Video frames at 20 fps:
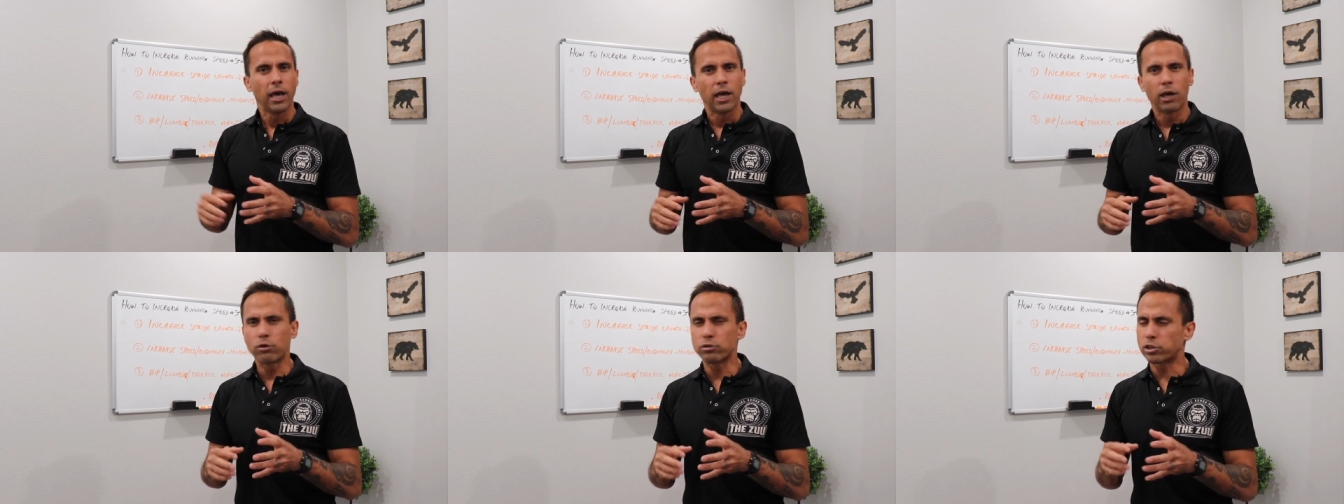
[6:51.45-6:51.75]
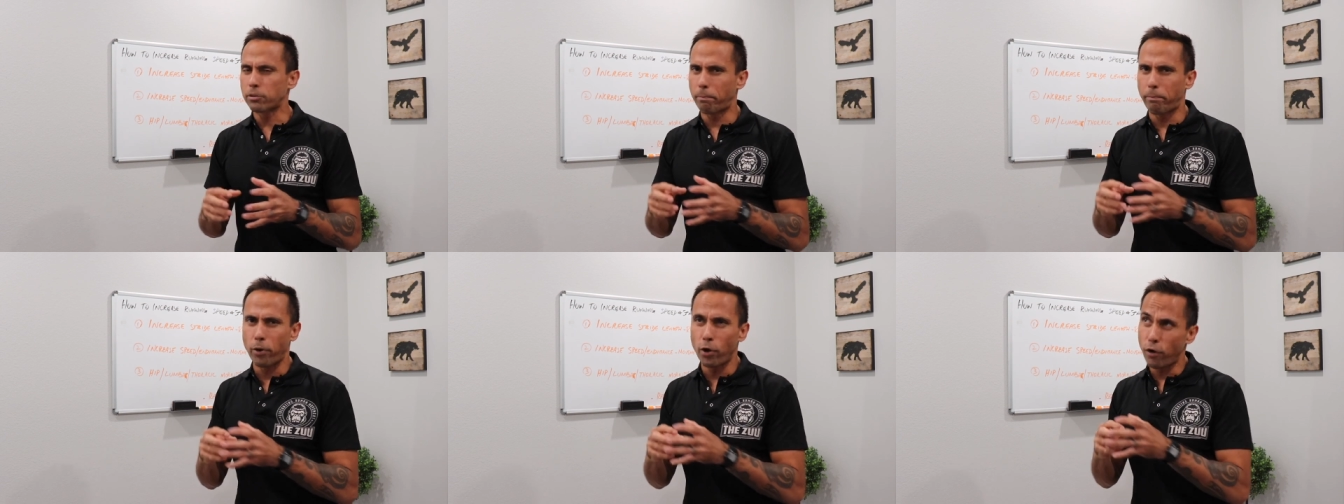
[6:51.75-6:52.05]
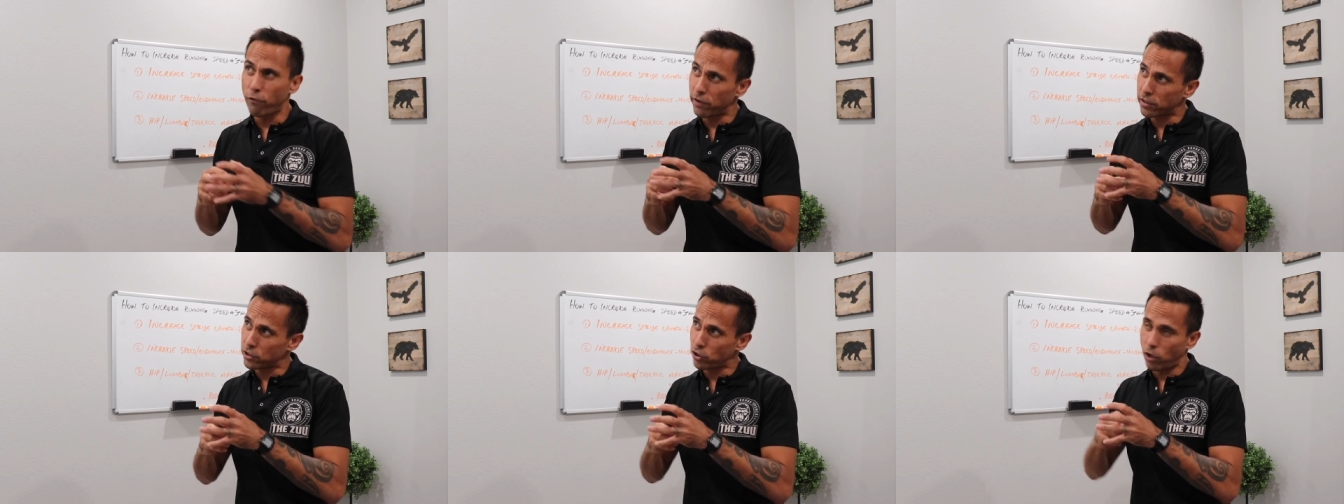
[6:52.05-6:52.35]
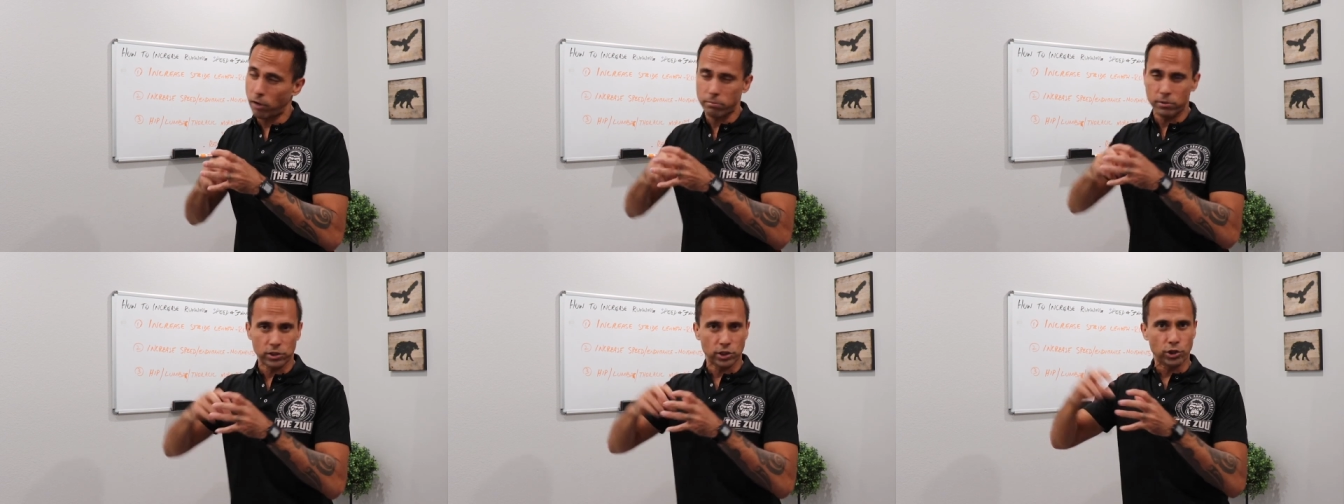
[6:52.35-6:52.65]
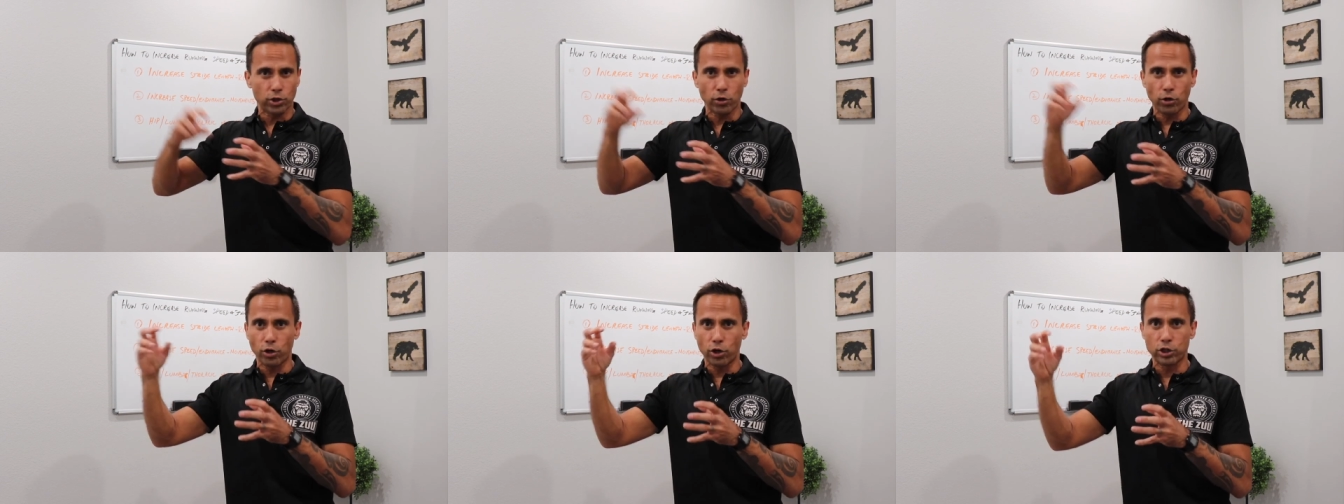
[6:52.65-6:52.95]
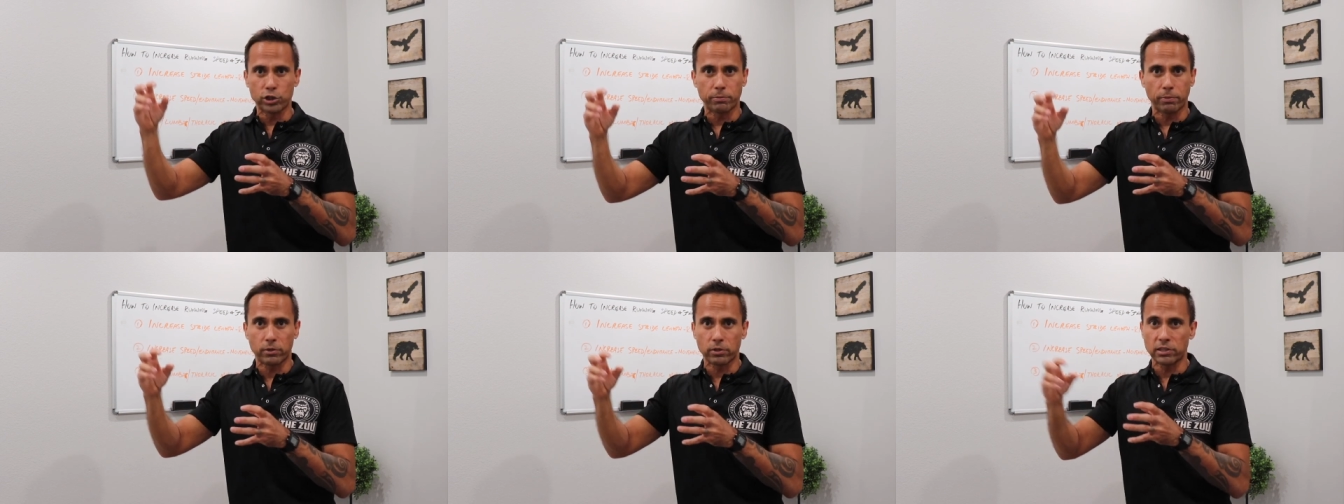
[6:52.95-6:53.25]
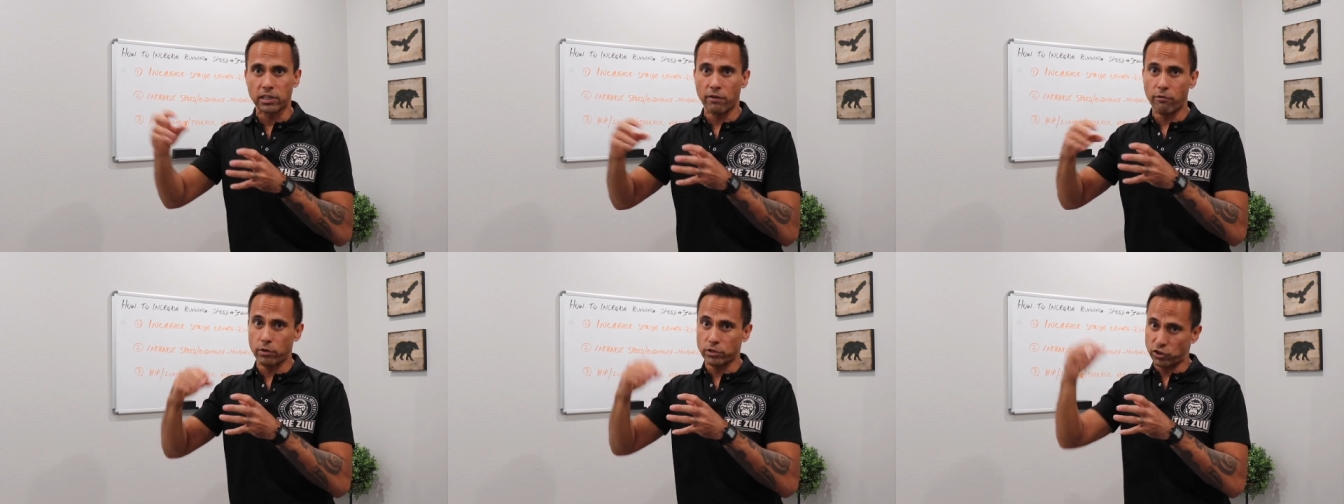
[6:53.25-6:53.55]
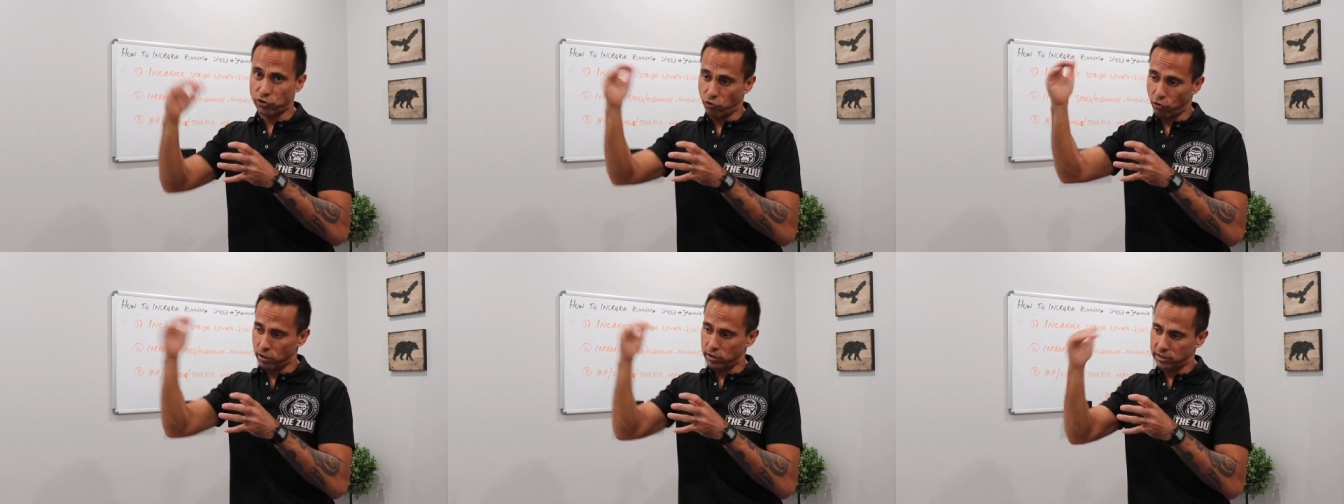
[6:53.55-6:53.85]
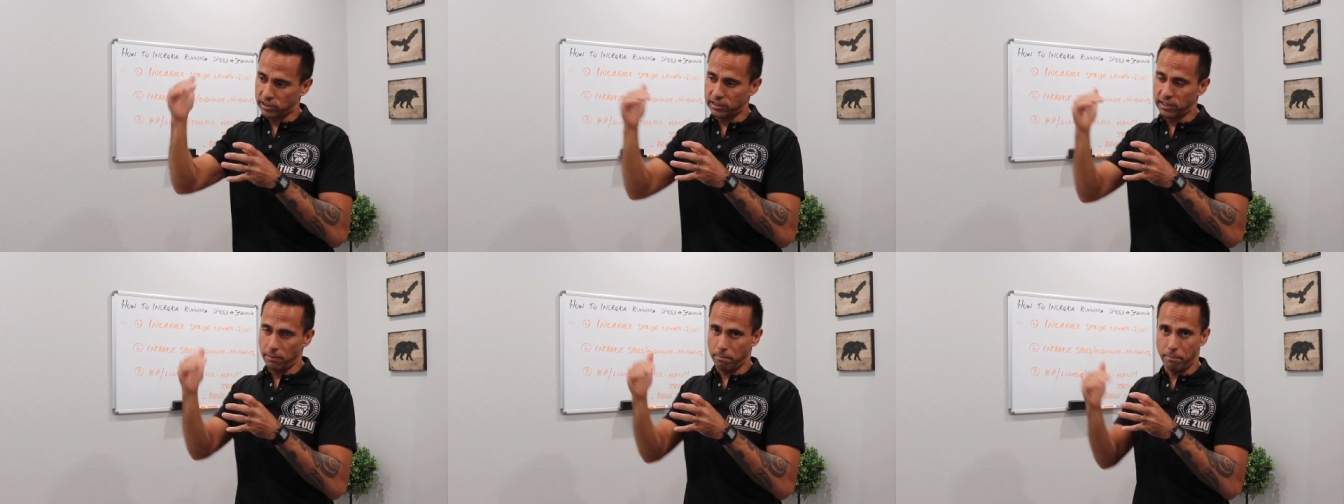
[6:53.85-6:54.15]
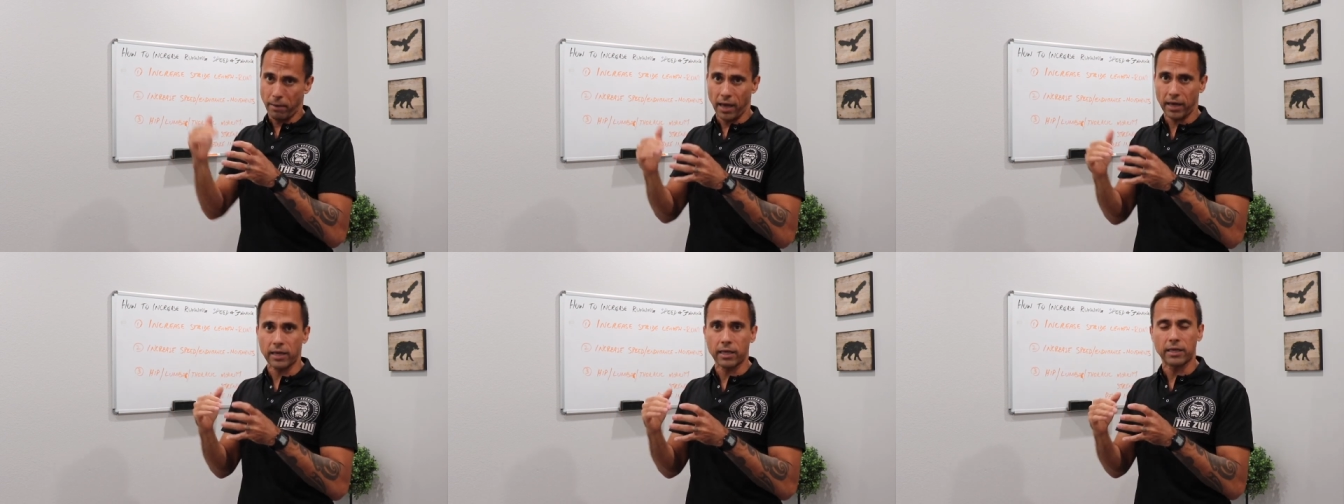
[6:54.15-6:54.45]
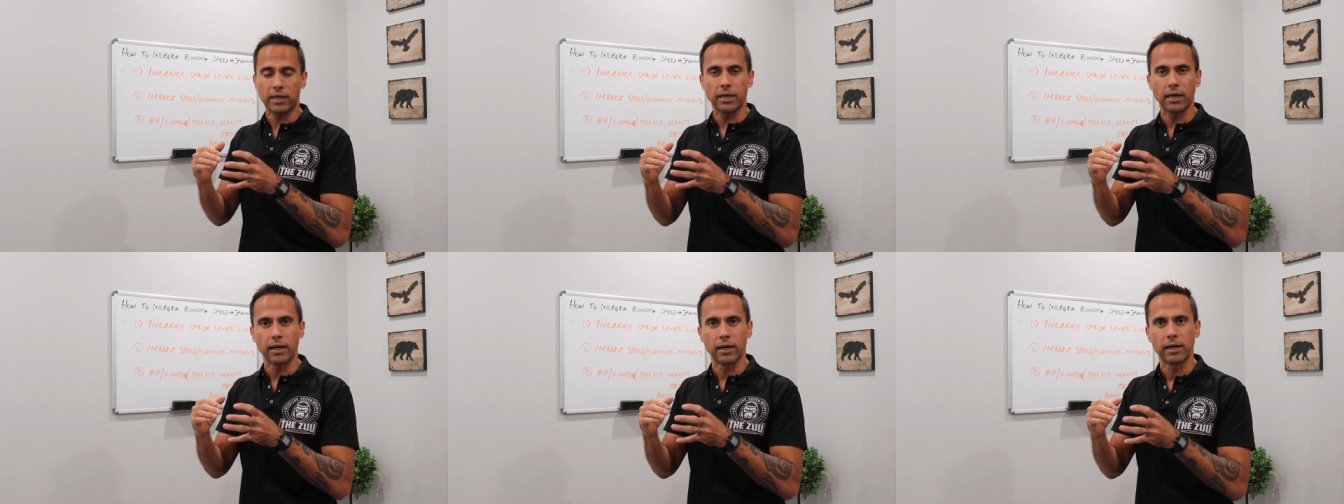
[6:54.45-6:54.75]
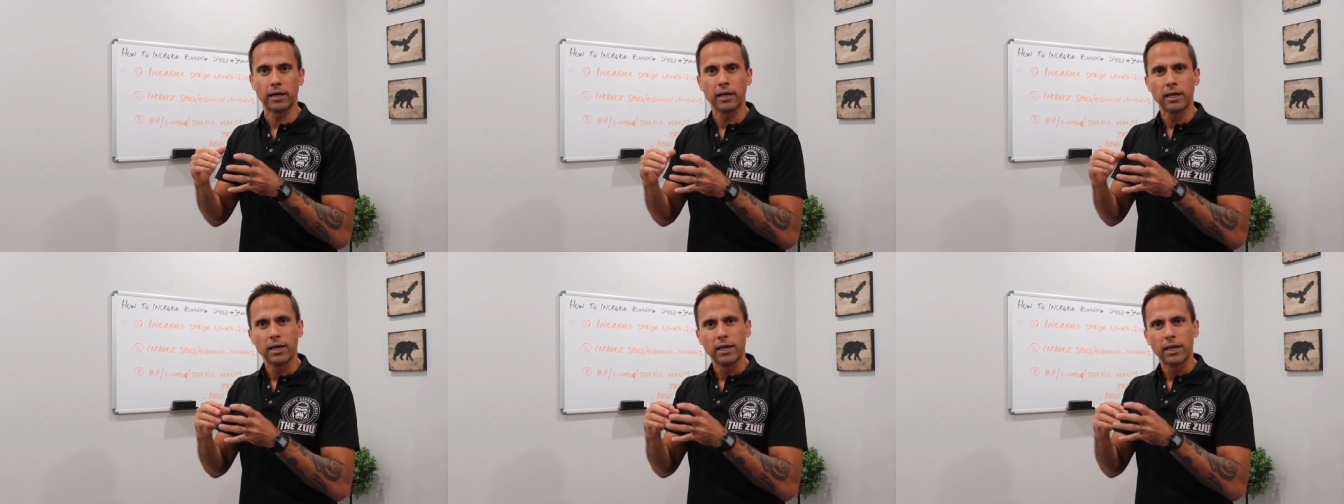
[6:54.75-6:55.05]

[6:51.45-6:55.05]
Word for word: Hill's the perfect time to surge because everyone's trying to step back a gear.